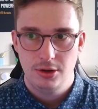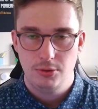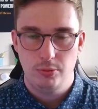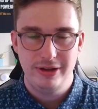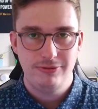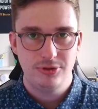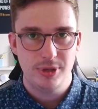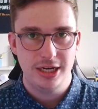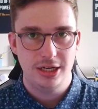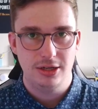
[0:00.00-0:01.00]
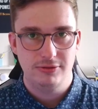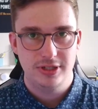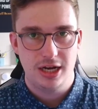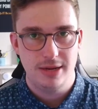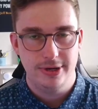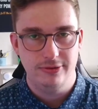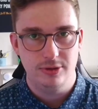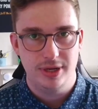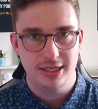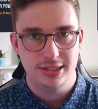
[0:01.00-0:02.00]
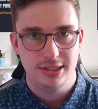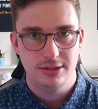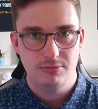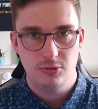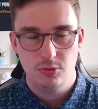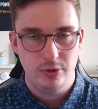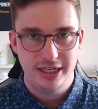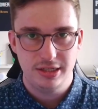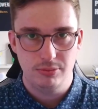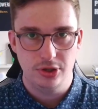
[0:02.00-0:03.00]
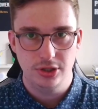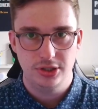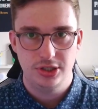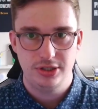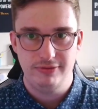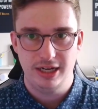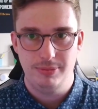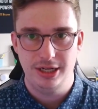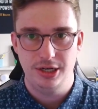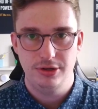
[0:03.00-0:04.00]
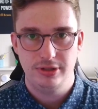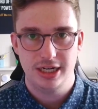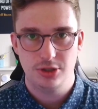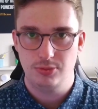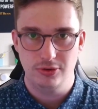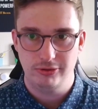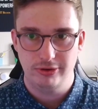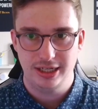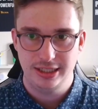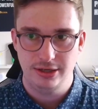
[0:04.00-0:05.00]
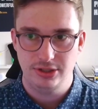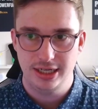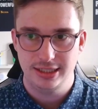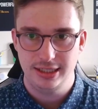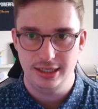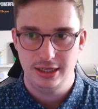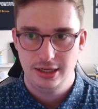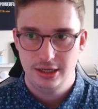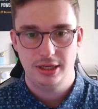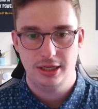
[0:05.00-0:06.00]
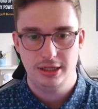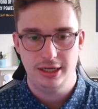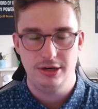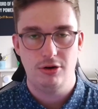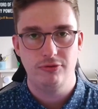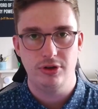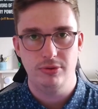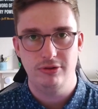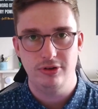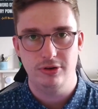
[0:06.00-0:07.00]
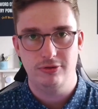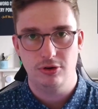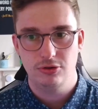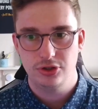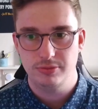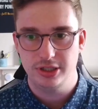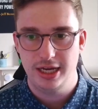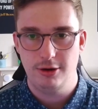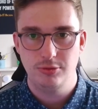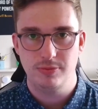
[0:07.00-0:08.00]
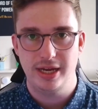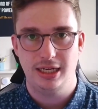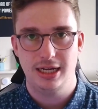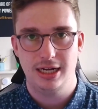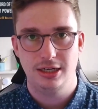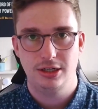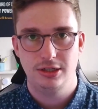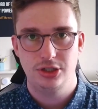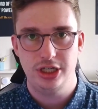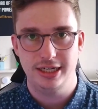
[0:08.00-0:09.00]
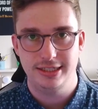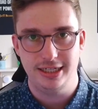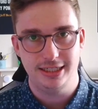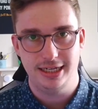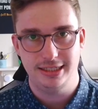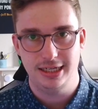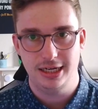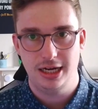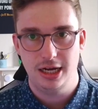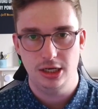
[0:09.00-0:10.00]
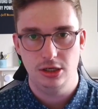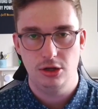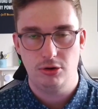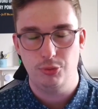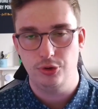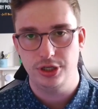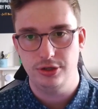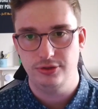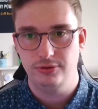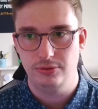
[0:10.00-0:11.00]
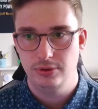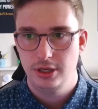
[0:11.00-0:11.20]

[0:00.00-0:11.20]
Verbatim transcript: We've spent a lot of time over the past weeks and months developing a new dashboard for SEOTesting that, in our view and the view of our customers, helps make that GSC data a lot more useful.